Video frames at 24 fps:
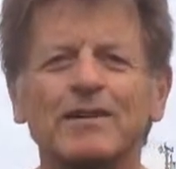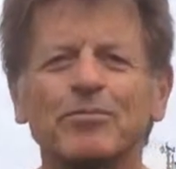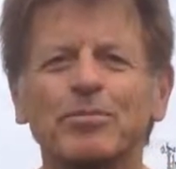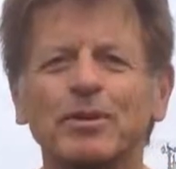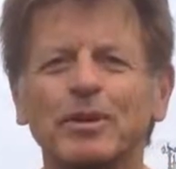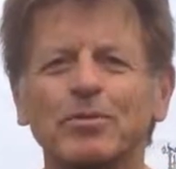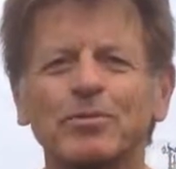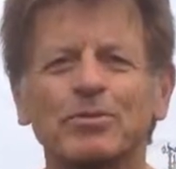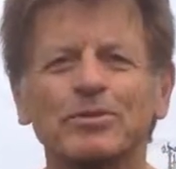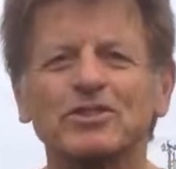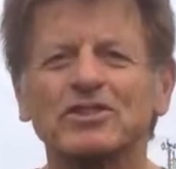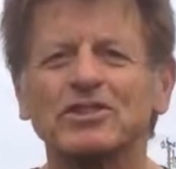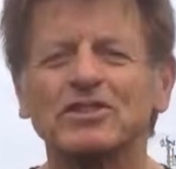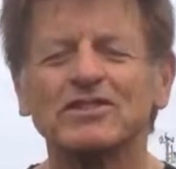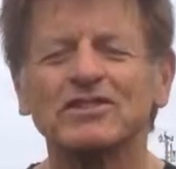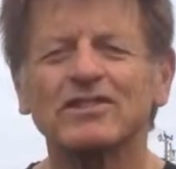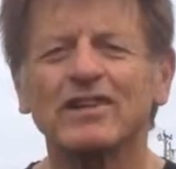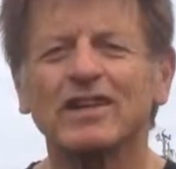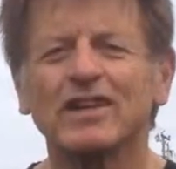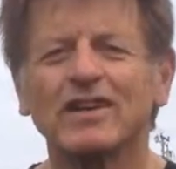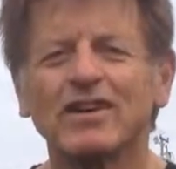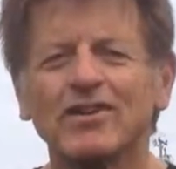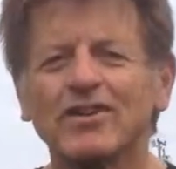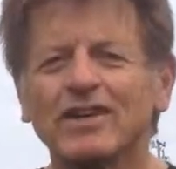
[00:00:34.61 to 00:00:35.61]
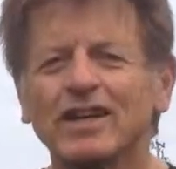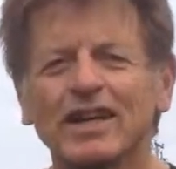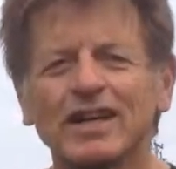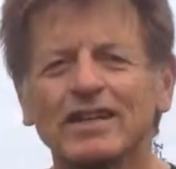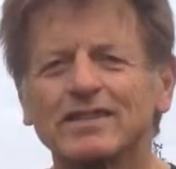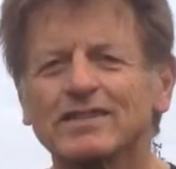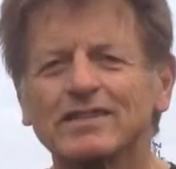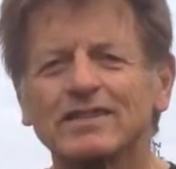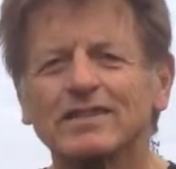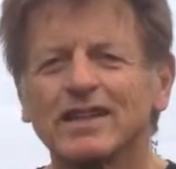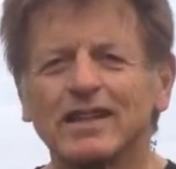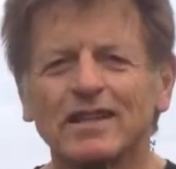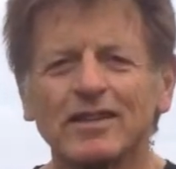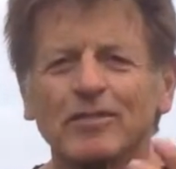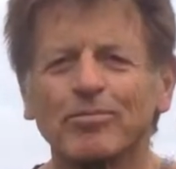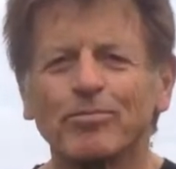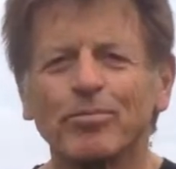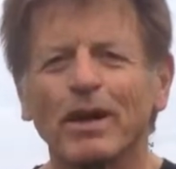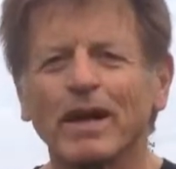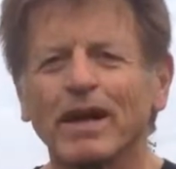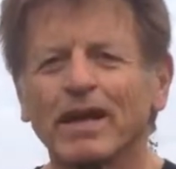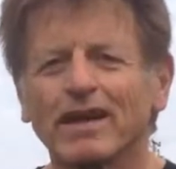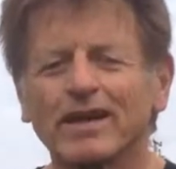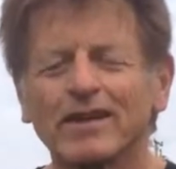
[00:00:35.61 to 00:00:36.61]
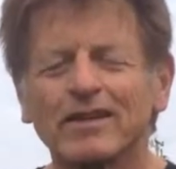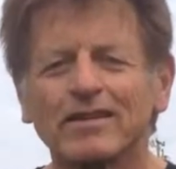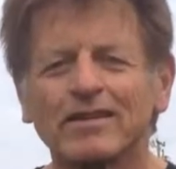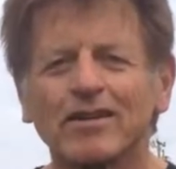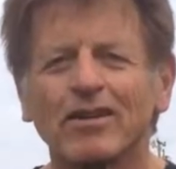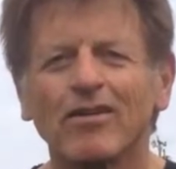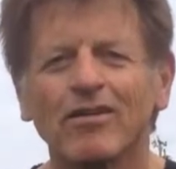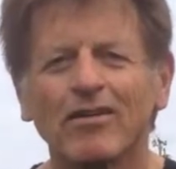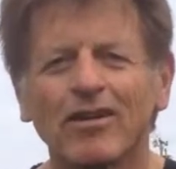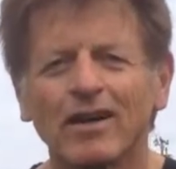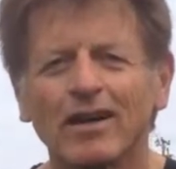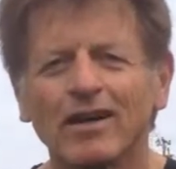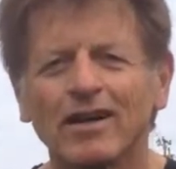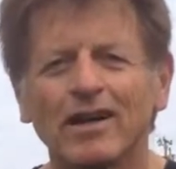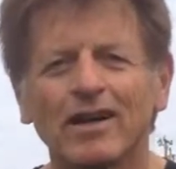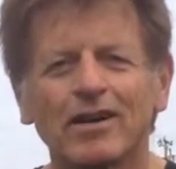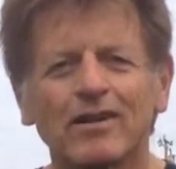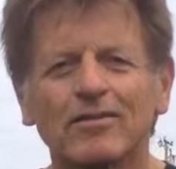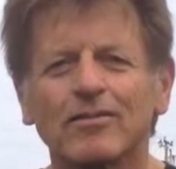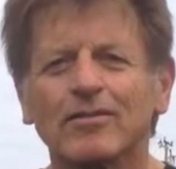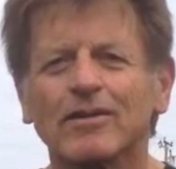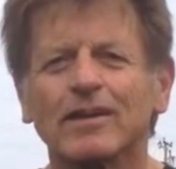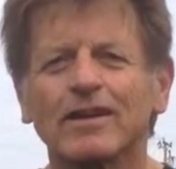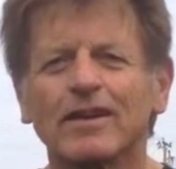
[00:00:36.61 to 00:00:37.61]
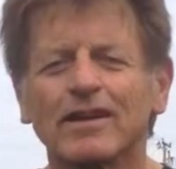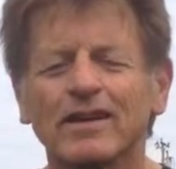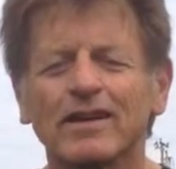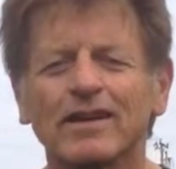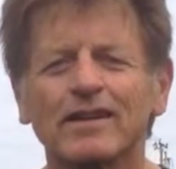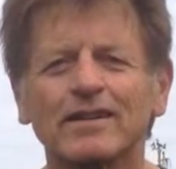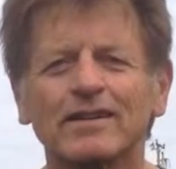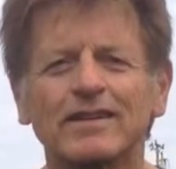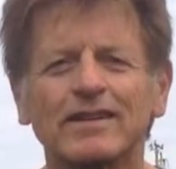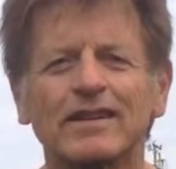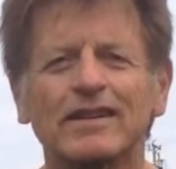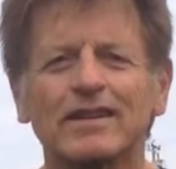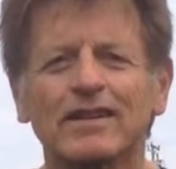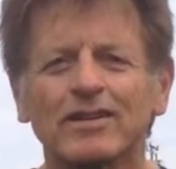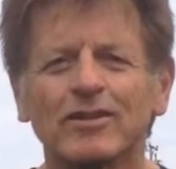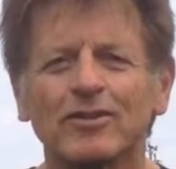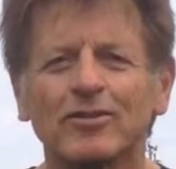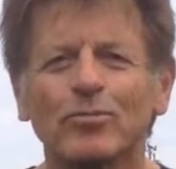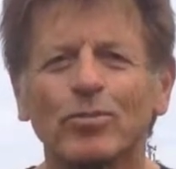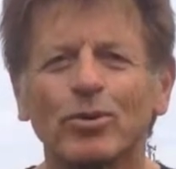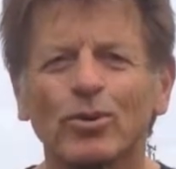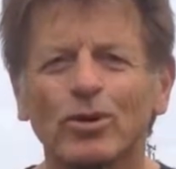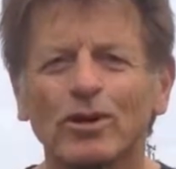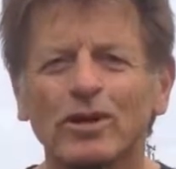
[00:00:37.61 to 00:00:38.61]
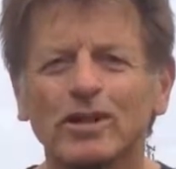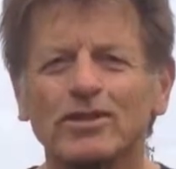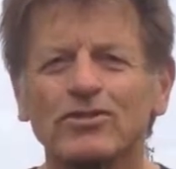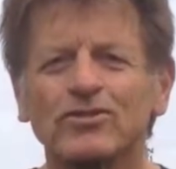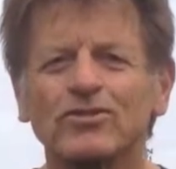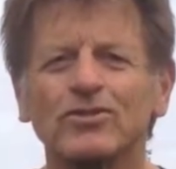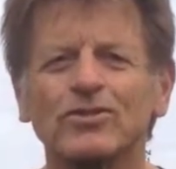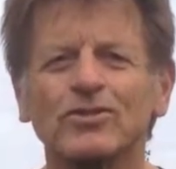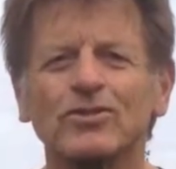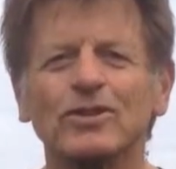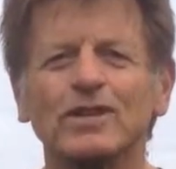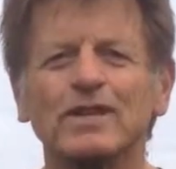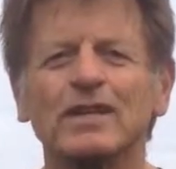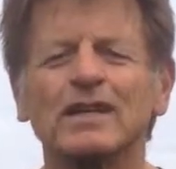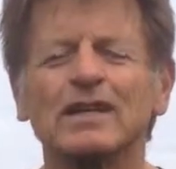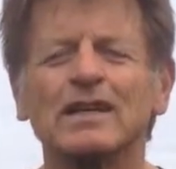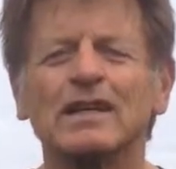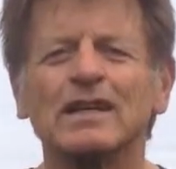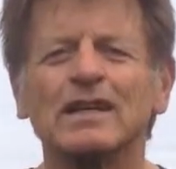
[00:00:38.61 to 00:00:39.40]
people just say, oh yeah, just take the paddle and go on out and get on the board and do it,